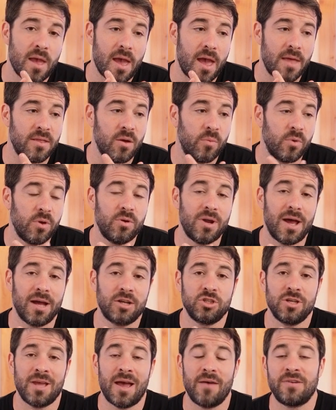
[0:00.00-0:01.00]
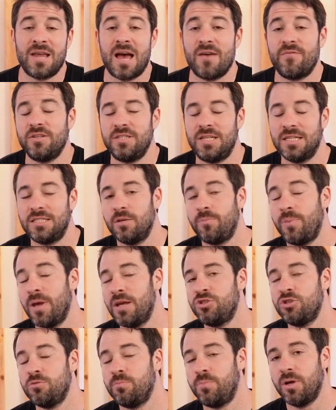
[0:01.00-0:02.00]
And then we would actually have to have a
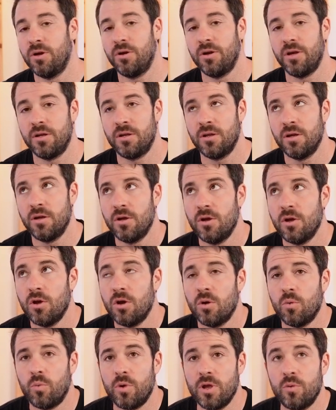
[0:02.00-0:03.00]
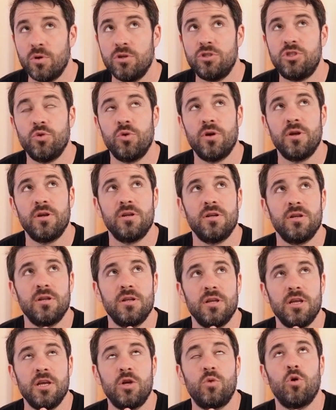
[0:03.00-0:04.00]
dissipation period. We would do it
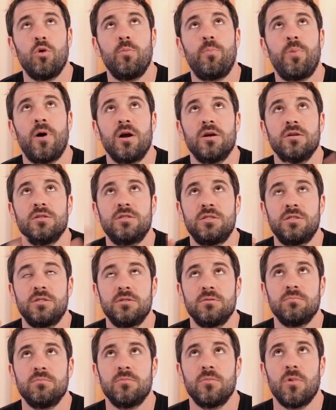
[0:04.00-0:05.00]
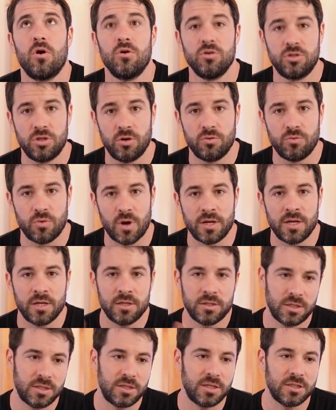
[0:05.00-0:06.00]
equal parts ozone
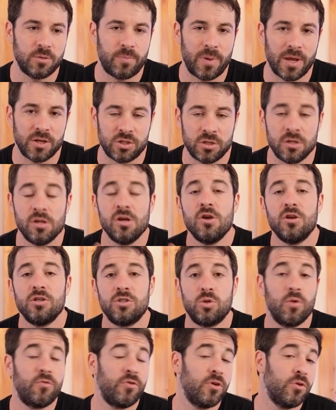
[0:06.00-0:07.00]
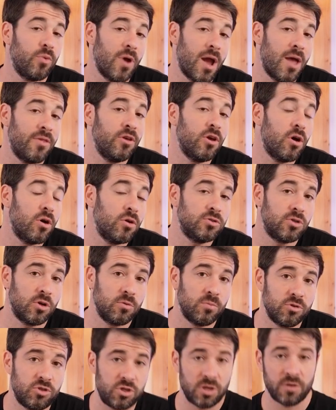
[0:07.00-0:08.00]
running to dissipation. So if we ran the
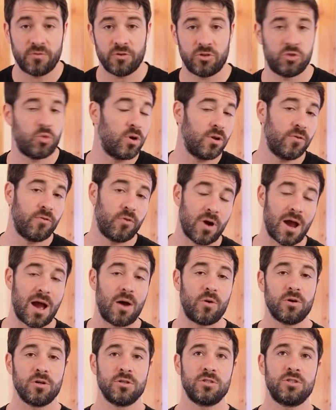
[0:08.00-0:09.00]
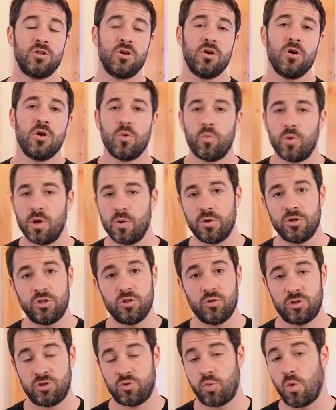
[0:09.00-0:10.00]
ozone machine for 24 hours, we would
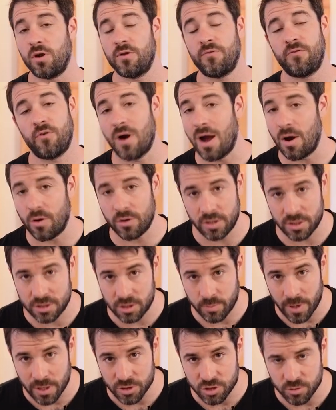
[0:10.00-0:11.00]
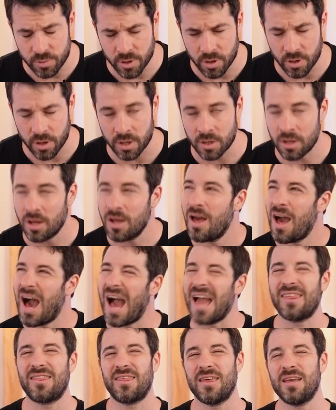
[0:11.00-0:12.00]
do a 24-hour dissipation period.
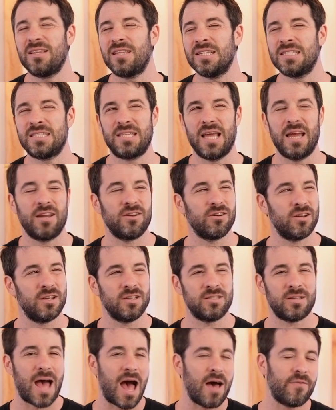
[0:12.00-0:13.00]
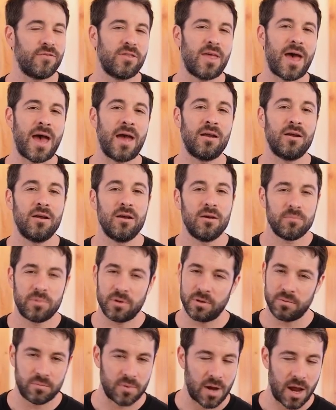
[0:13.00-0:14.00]
I think the standard is half of that,
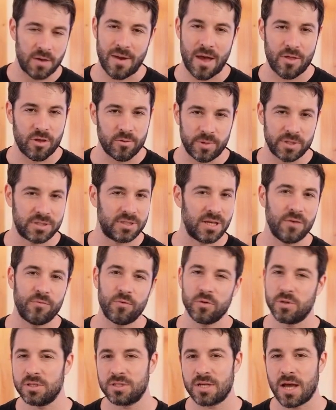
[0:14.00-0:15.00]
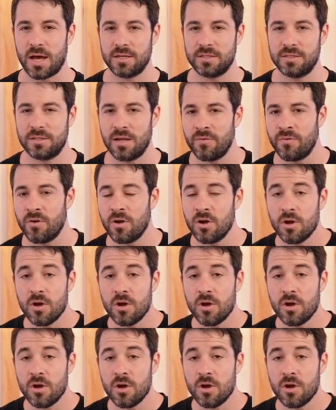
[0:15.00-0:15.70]
but I'd rather be safe with this kind of stuff.